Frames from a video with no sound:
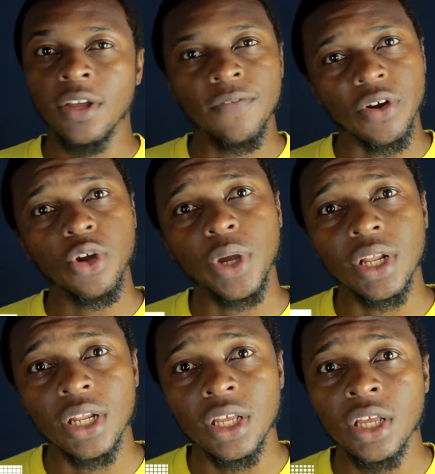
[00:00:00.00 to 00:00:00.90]
Very
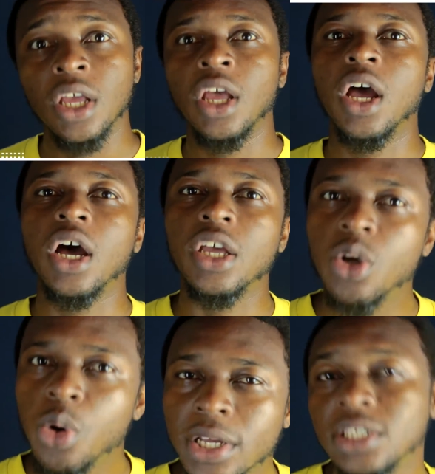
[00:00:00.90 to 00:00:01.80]
quickly, a
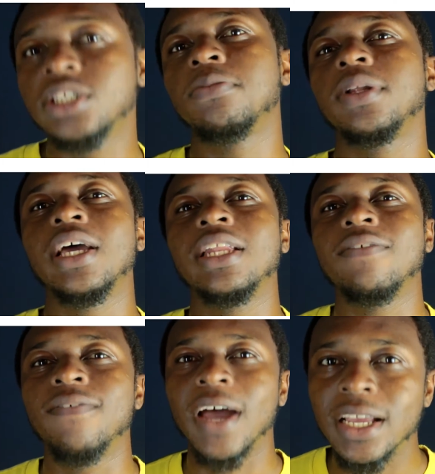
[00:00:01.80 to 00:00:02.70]
yoke is simply a
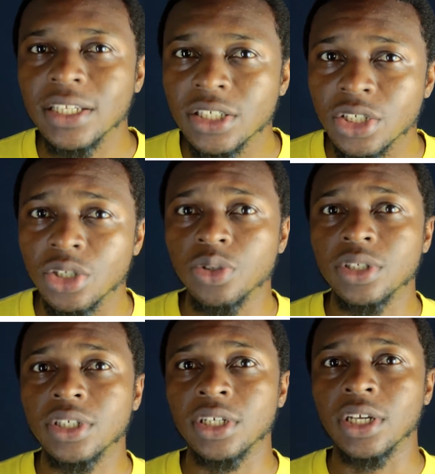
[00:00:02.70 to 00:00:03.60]
device
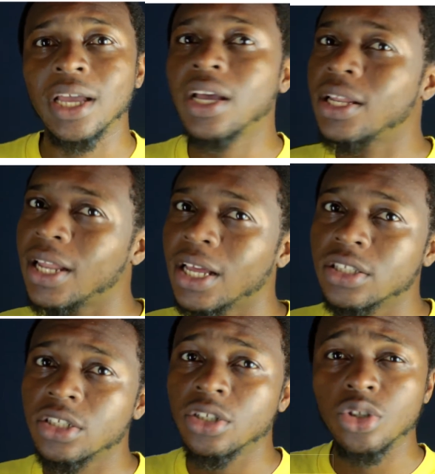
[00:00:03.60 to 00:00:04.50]
used to
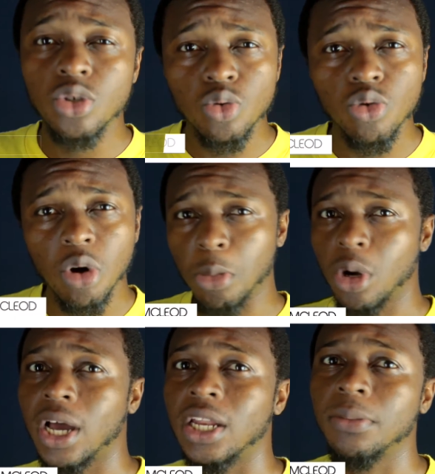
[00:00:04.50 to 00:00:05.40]
connect two or more
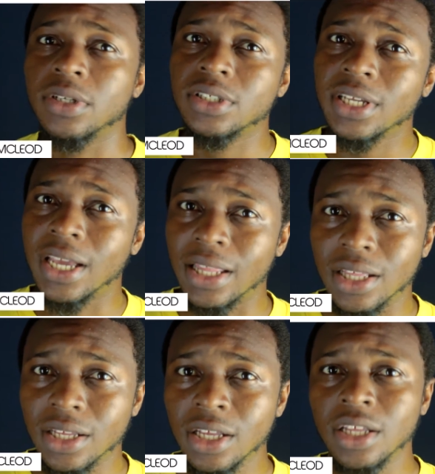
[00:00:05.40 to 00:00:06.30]
animals
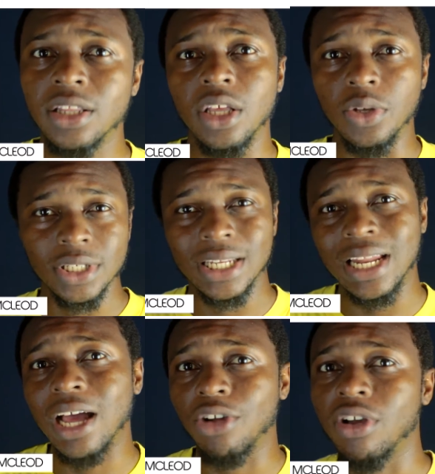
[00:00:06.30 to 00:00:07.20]
together. They use it in
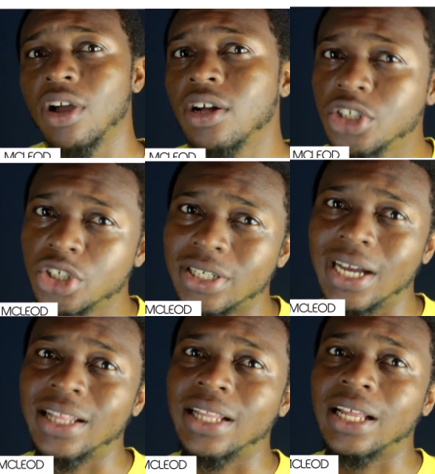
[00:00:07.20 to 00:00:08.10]
agriculture,
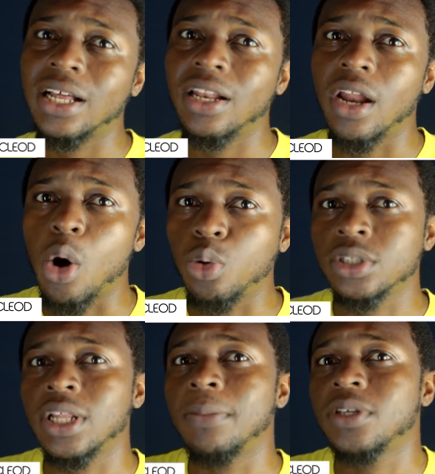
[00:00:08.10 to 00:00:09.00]
and that allows
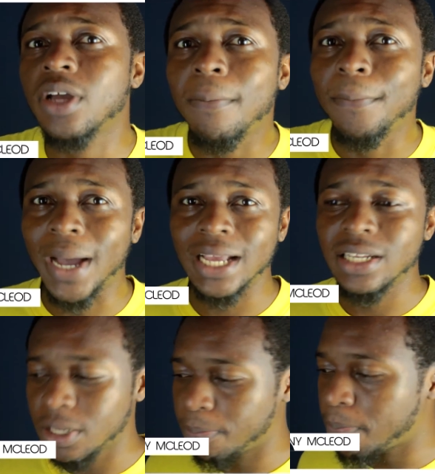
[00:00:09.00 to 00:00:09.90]
them to combine
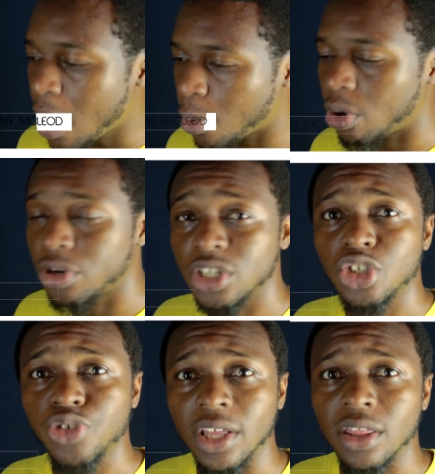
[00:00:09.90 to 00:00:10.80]
the power or the
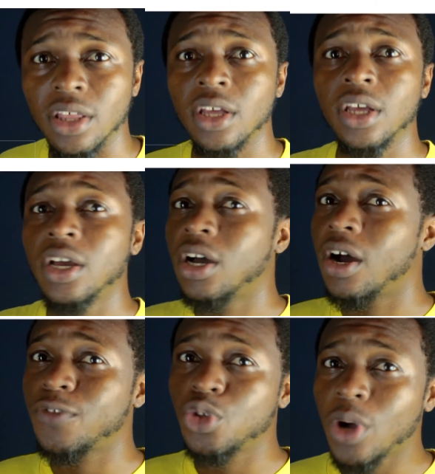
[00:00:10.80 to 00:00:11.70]
strength
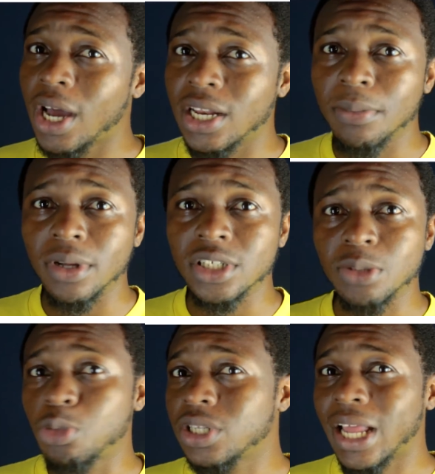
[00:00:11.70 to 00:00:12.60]
of two animals,
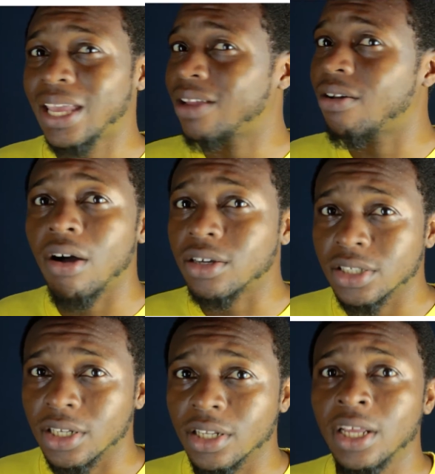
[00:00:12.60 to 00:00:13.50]
most likely an
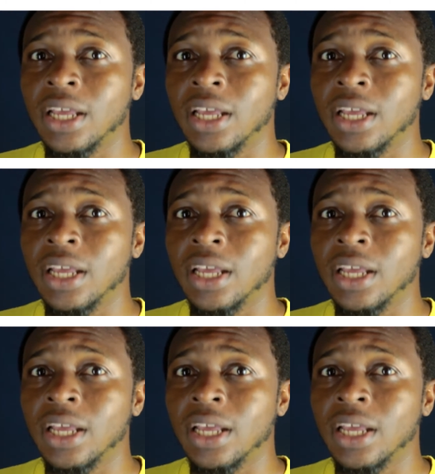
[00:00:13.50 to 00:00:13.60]
oxen,